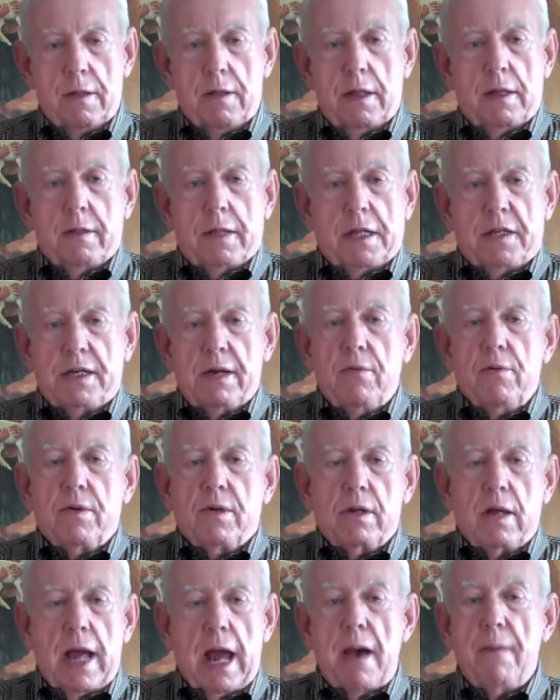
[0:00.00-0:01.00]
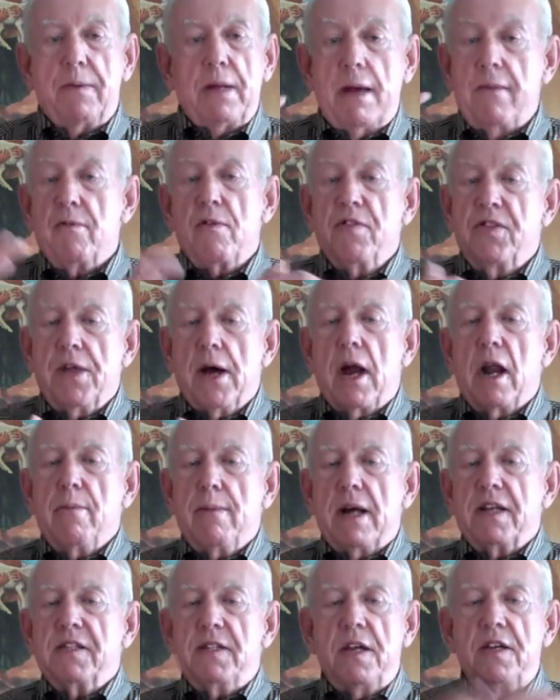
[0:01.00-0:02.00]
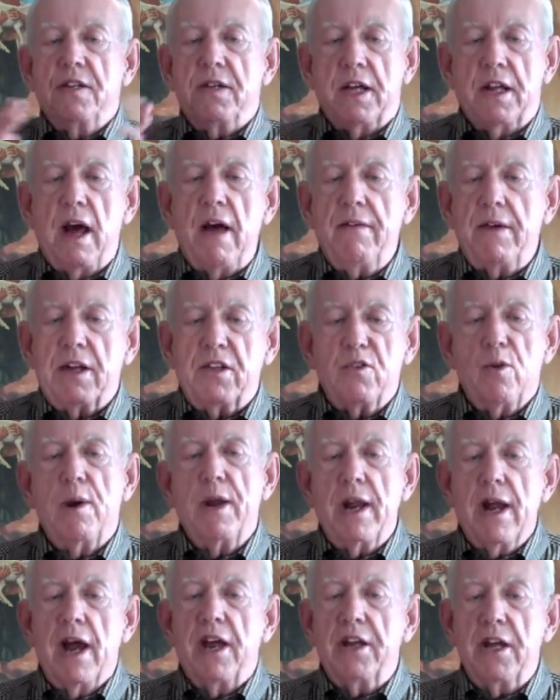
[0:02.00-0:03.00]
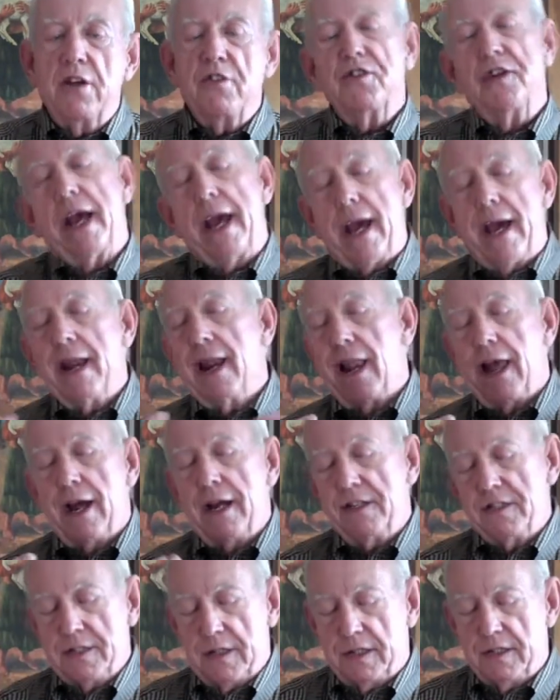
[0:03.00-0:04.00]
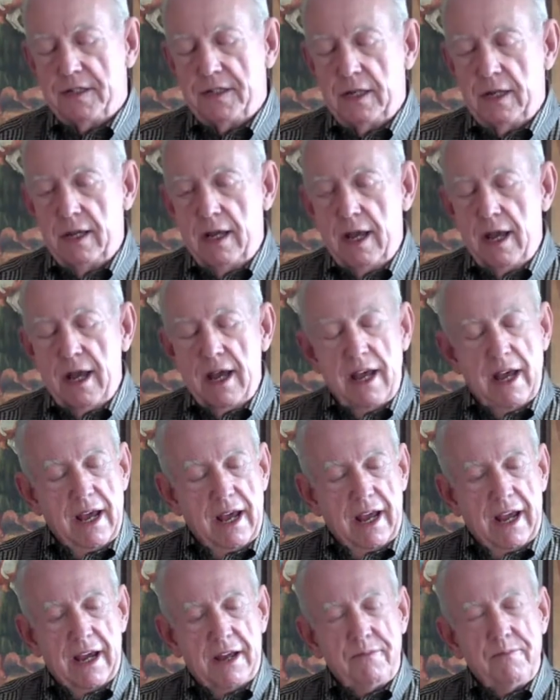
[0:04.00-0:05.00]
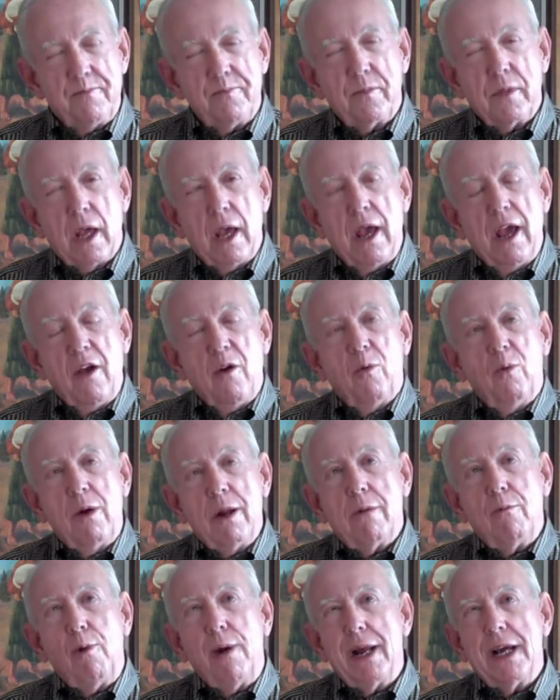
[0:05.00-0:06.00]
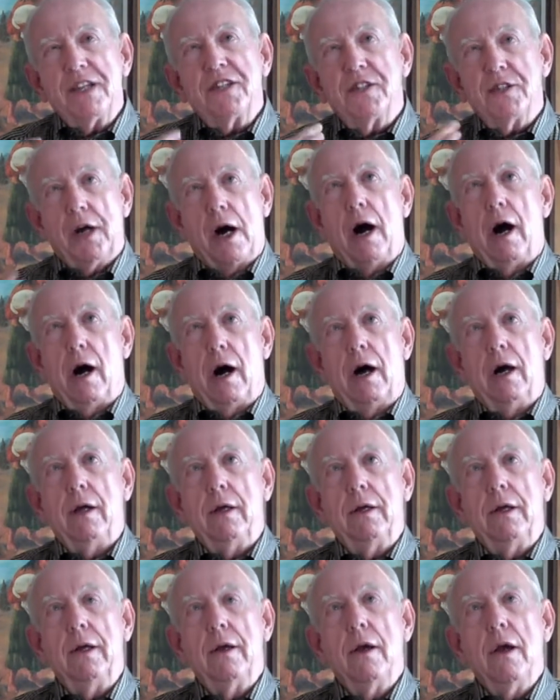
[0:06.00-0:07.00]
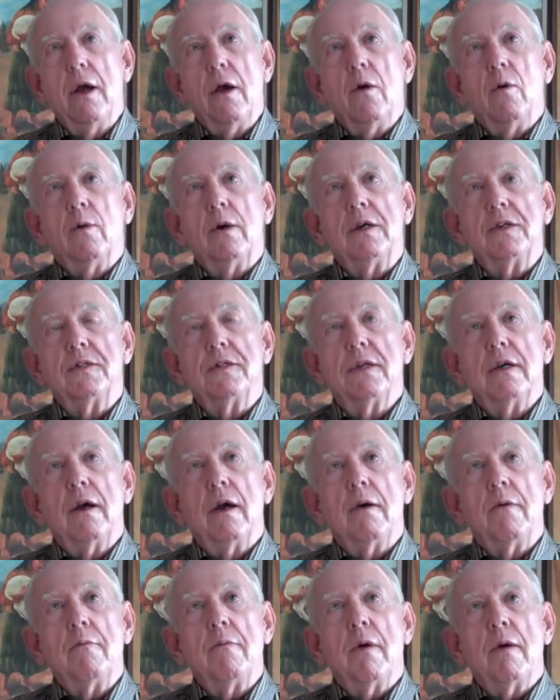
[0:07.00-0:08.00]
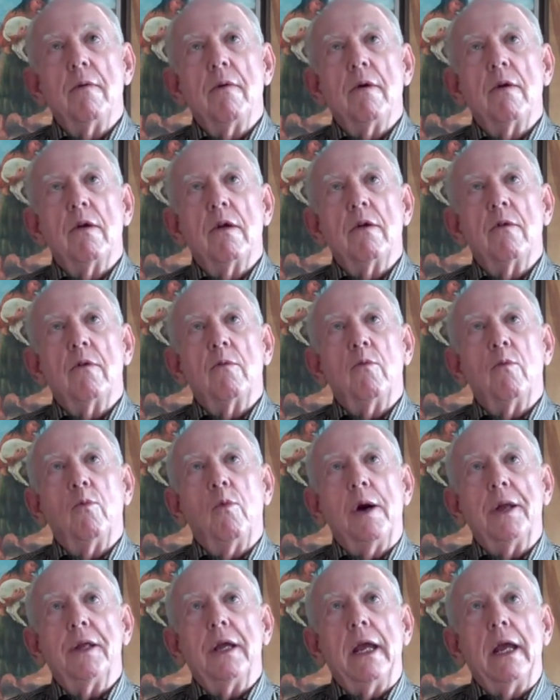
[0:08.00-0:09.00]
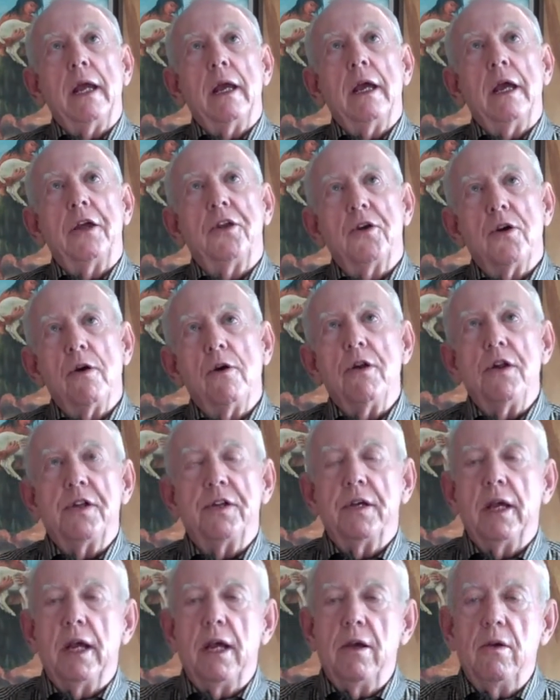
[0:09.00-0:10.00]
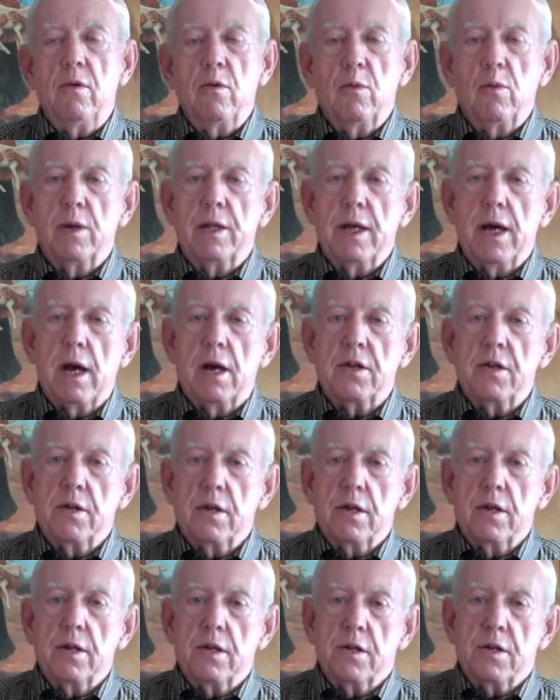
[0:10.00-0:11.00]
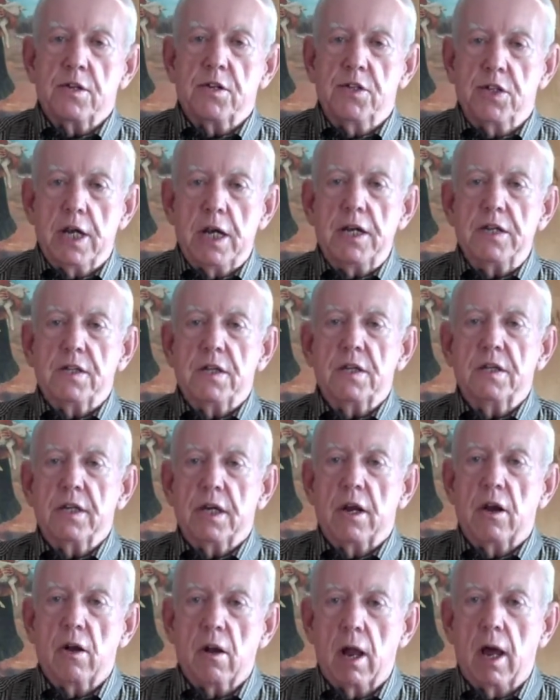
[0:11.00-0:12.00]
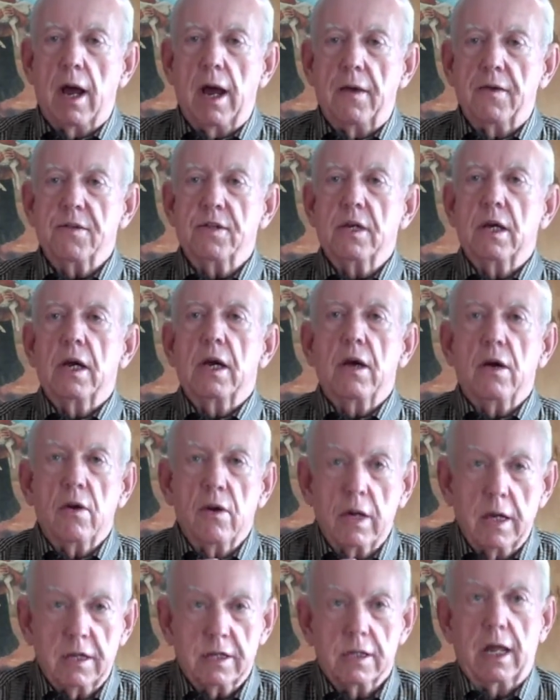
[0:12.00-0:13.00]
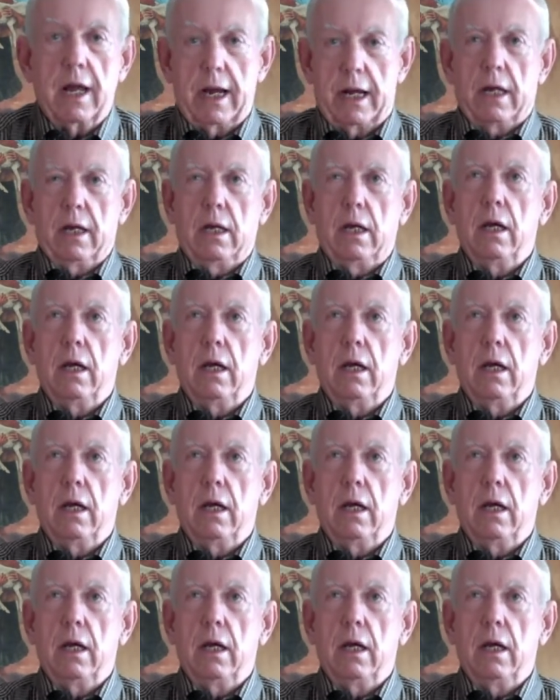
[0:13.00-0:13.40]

that's ever happened, I've ever thought about since then. I've had 29 years to analyze this. And what I saw was what eternity without Jesus in our lives is like.